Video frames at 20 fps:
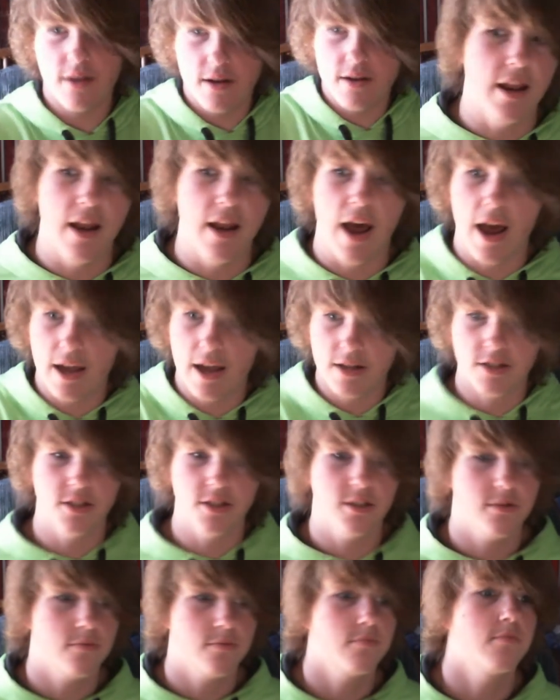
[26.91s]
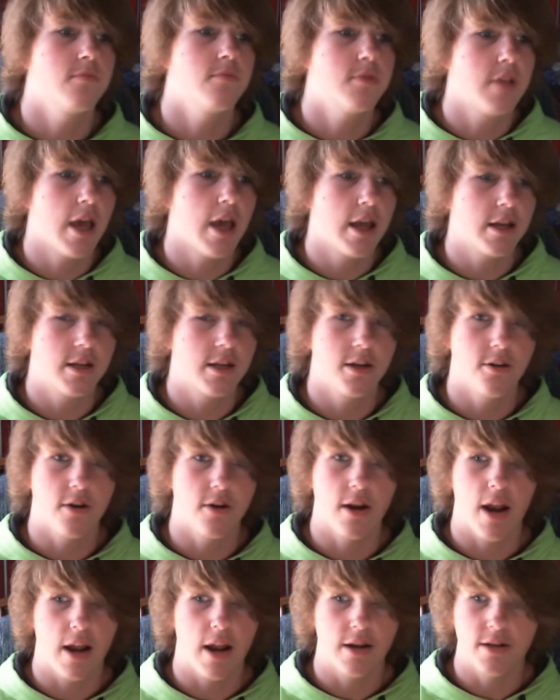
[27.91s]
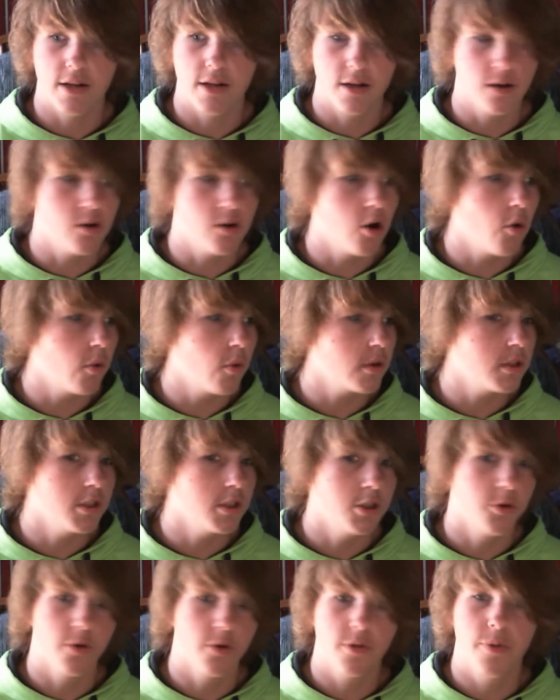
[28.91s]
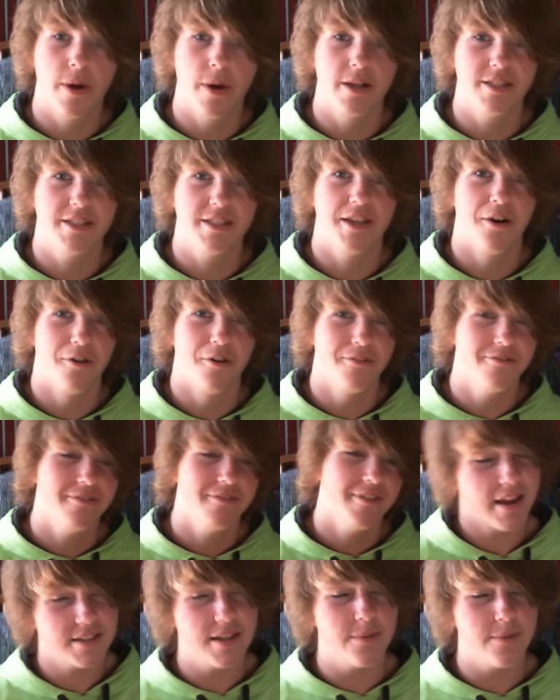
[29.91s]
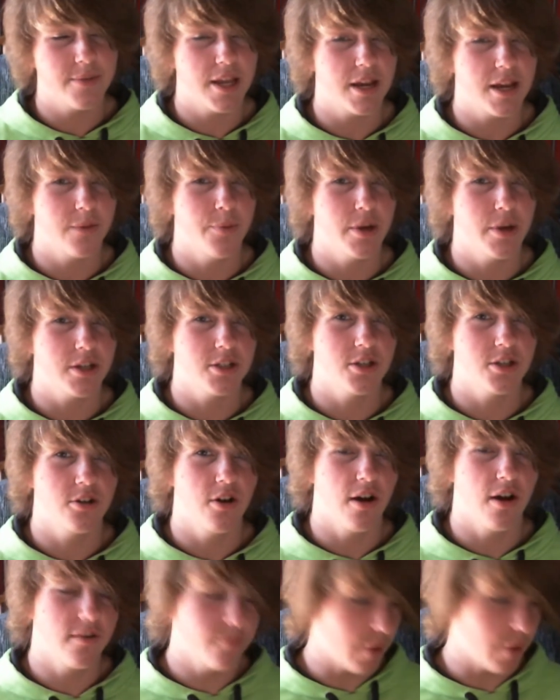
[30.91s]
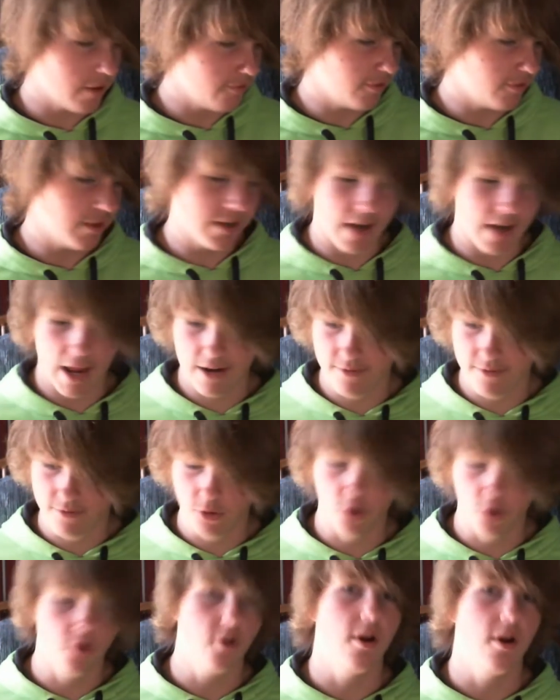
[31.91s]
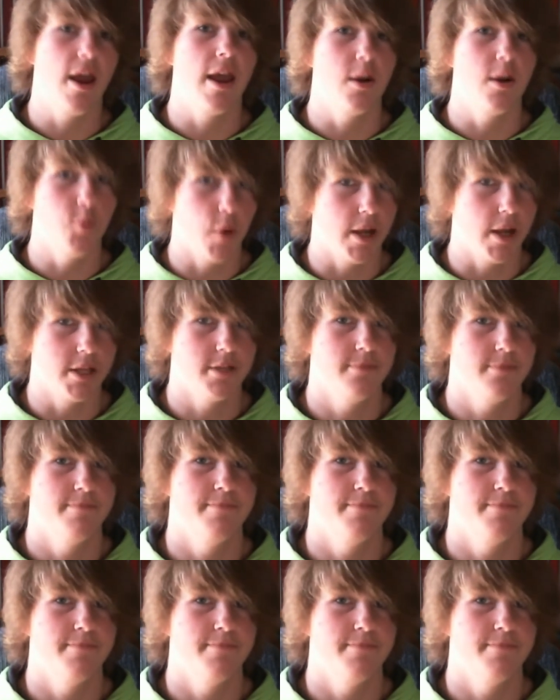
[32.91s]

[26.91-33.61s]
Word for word: and I just sat here and I didn't know what to do with myself, except take a picture of my feet and floor and wait.